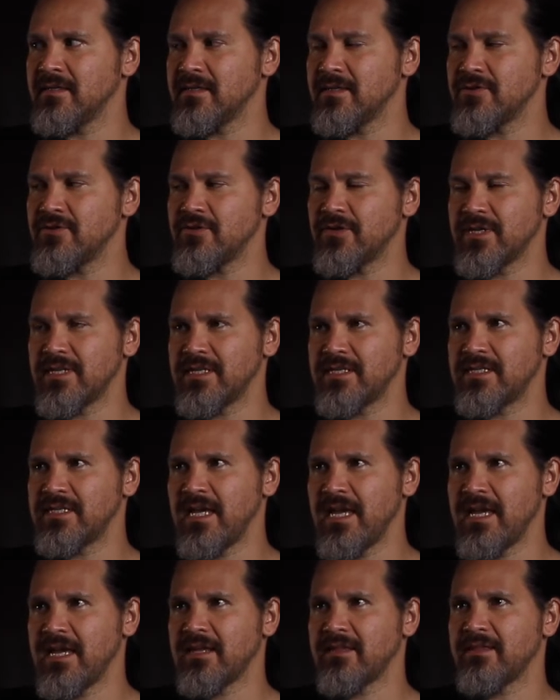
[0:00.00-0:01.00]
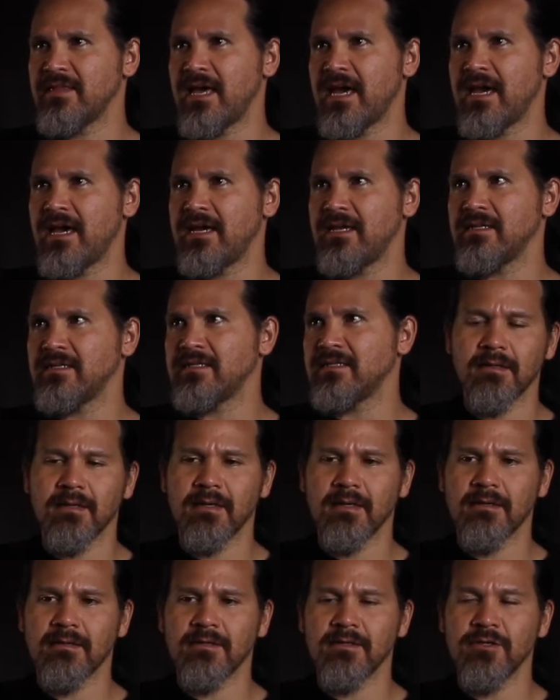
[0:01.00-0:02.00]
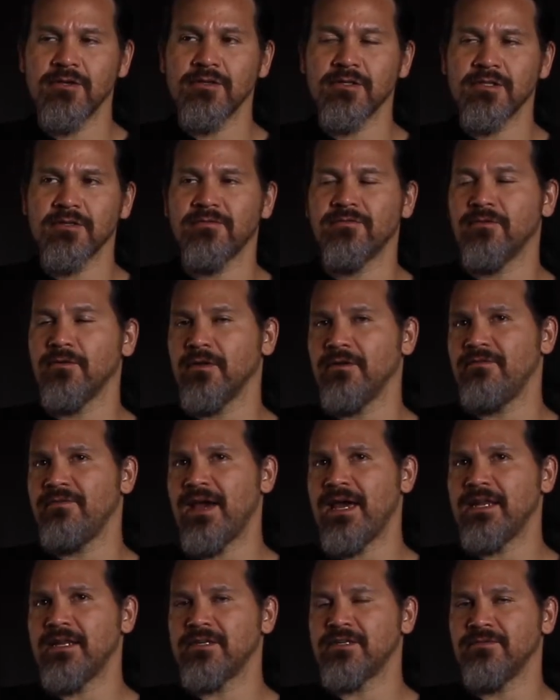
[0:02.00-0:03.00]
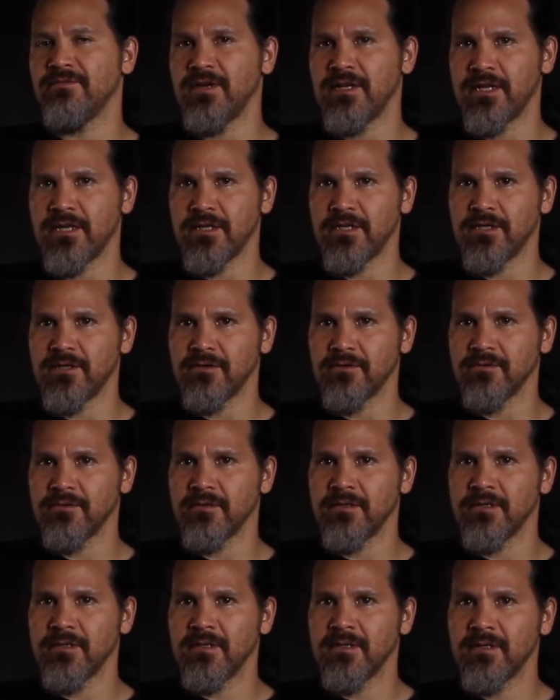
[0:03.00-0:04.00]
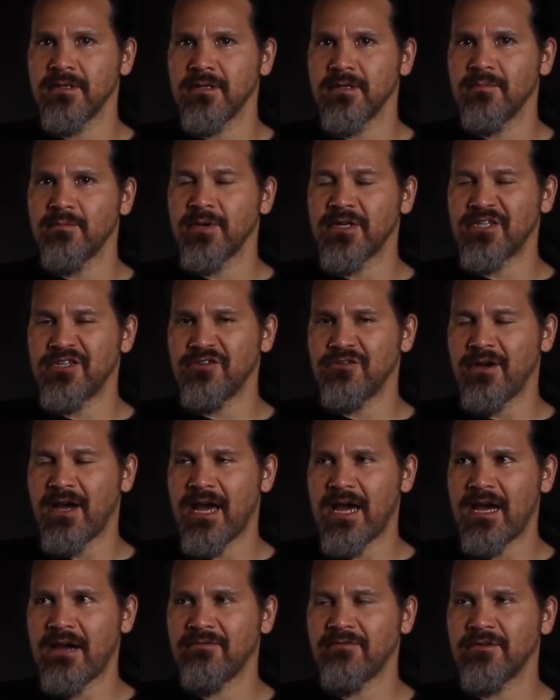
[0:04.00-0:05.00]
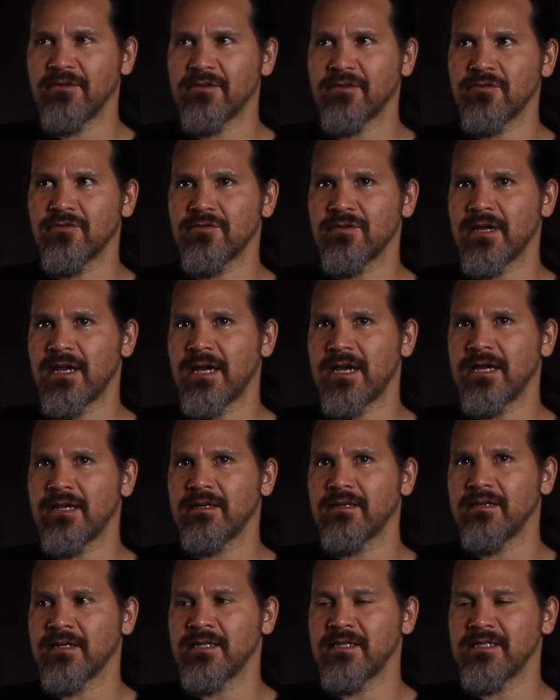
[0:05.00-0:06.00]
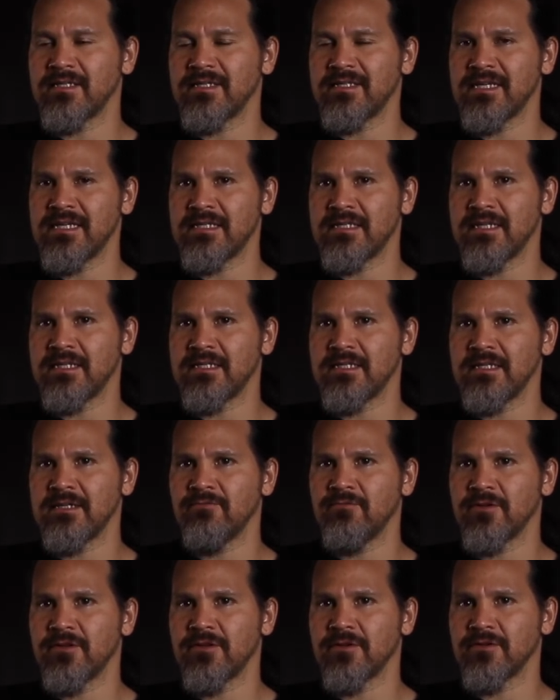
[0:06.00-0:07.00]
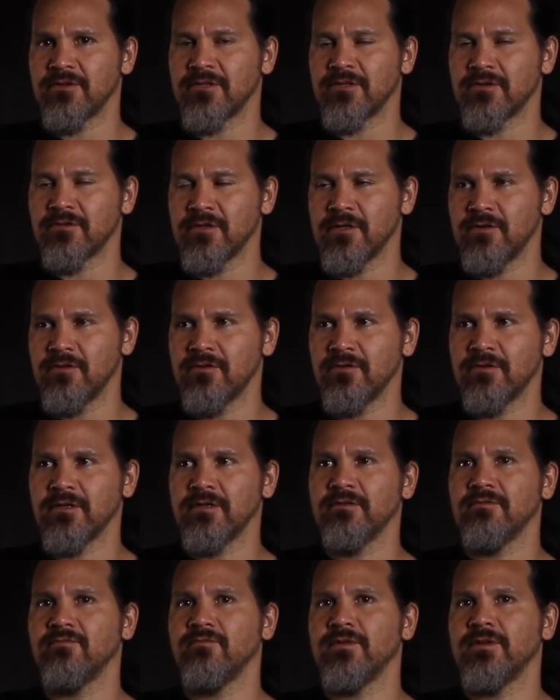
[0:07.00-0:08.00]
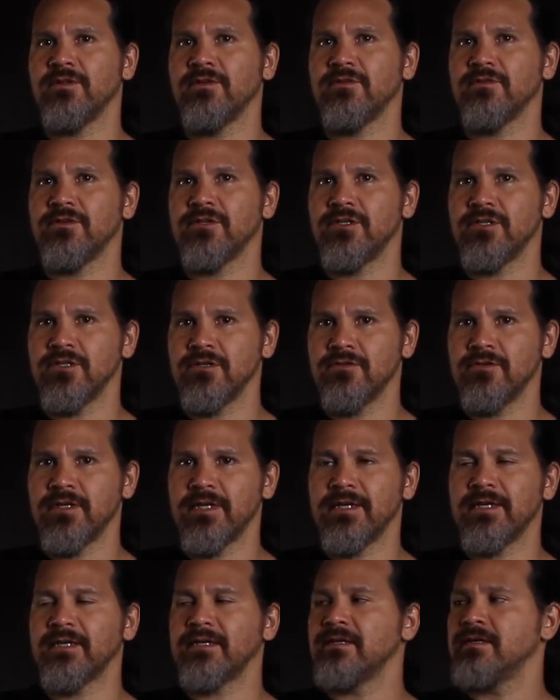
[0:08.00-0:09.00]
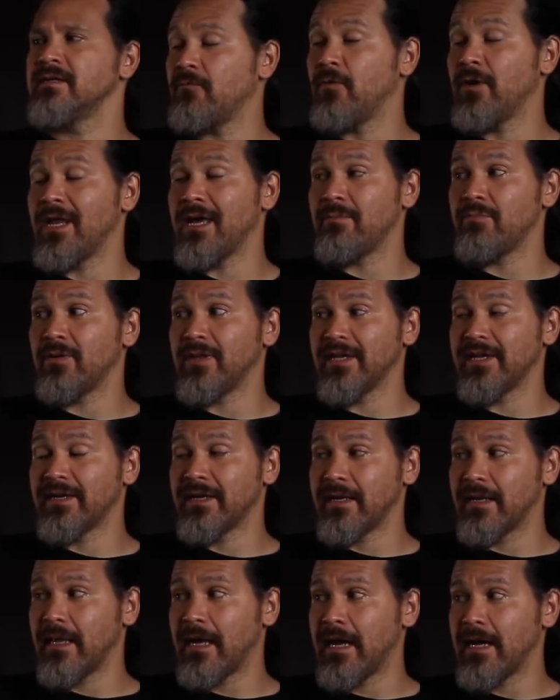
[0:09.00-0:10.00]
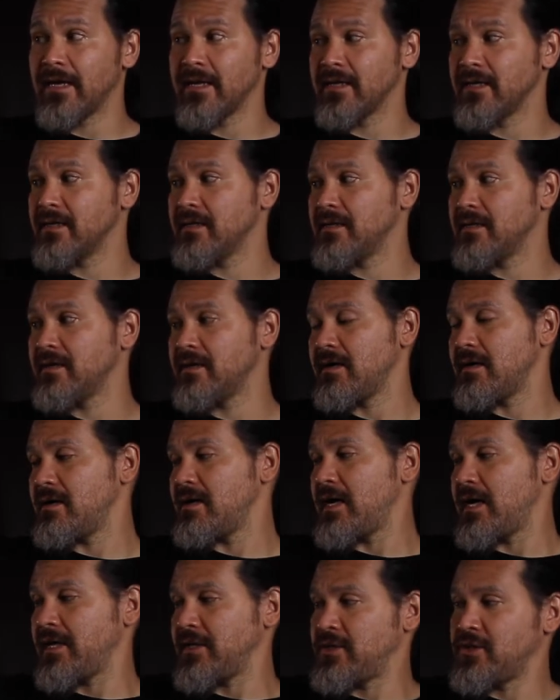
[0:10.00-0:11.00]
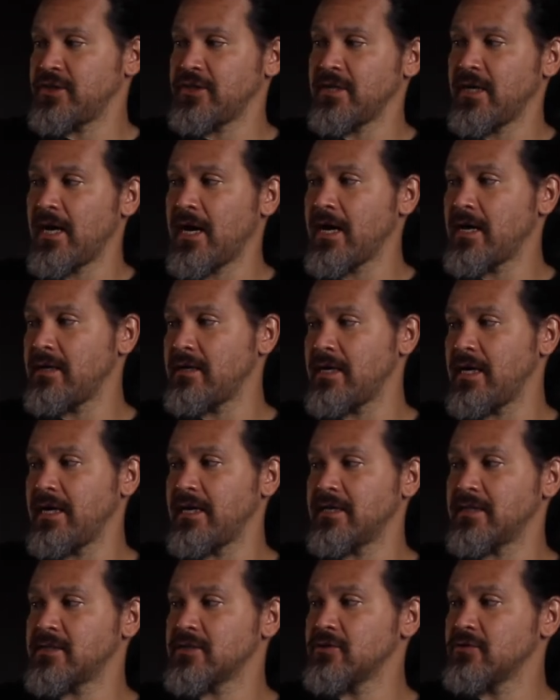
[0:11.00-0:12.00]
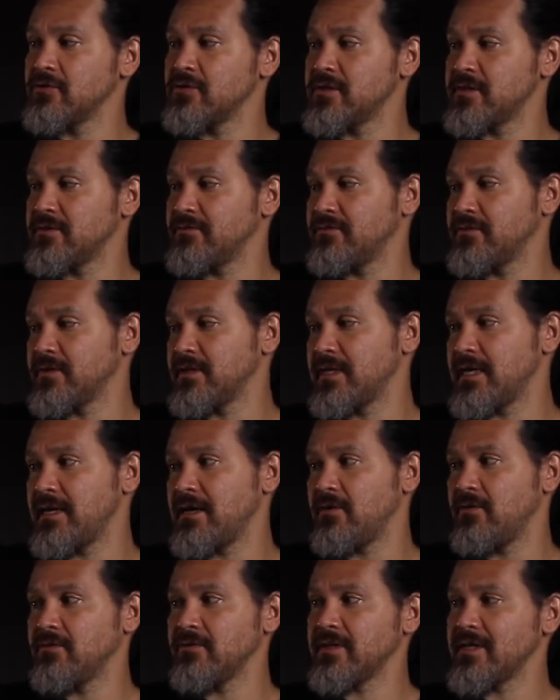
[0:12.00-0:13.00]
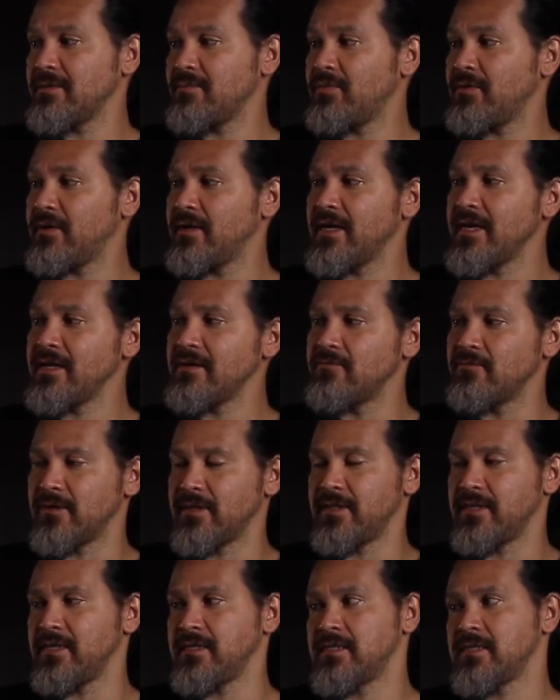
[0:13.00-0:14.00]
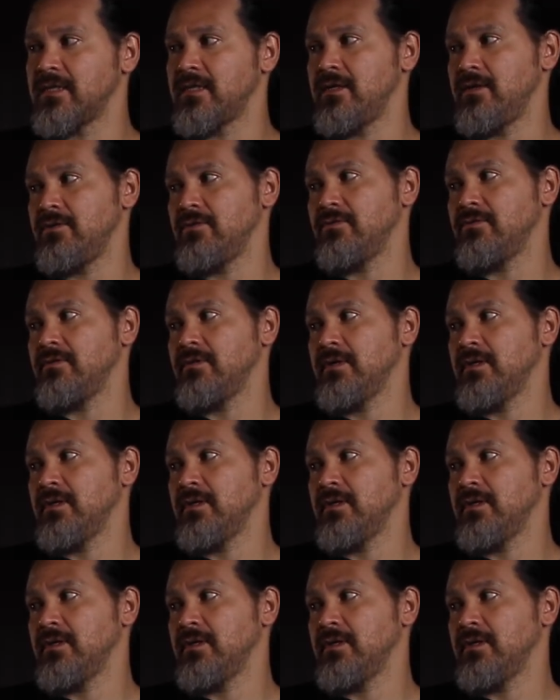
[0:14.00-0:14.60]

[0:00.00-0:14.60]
you can take that, use the full advantage of any cue, but you have to create consistency with your stroke, with your shooting. When I played a lot, I exclusively only played with this cue.